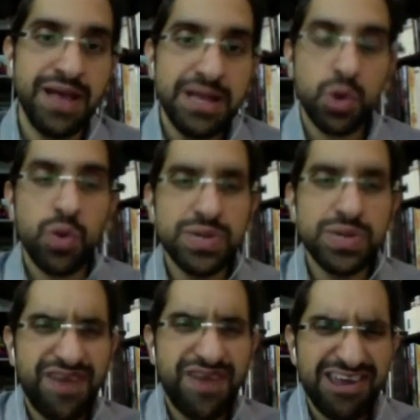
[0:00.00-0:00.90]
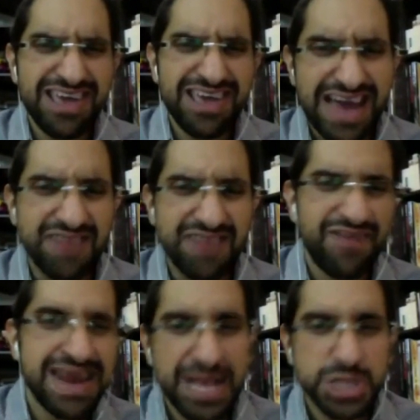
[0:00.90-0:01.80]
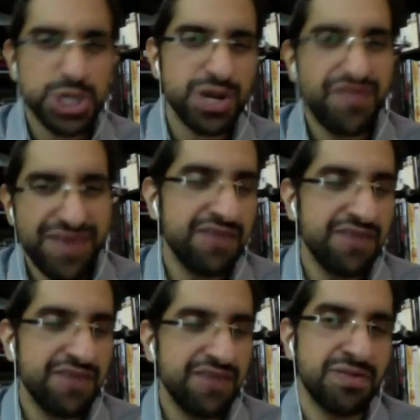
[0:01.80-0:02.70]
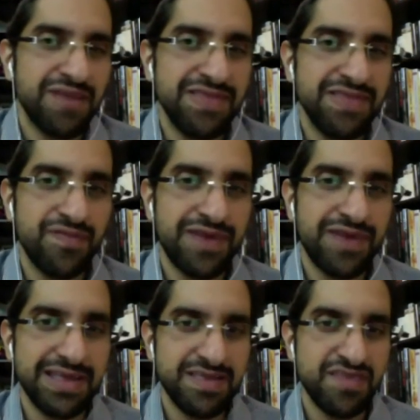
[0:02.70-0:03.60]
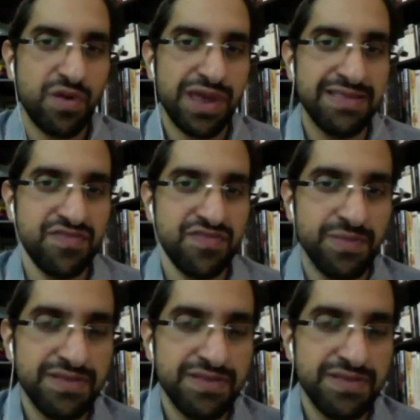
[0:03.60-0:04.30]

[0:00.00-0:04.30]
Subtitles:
So it was a very kind of unnatural feeling for them. I feel they were very disoriented from it.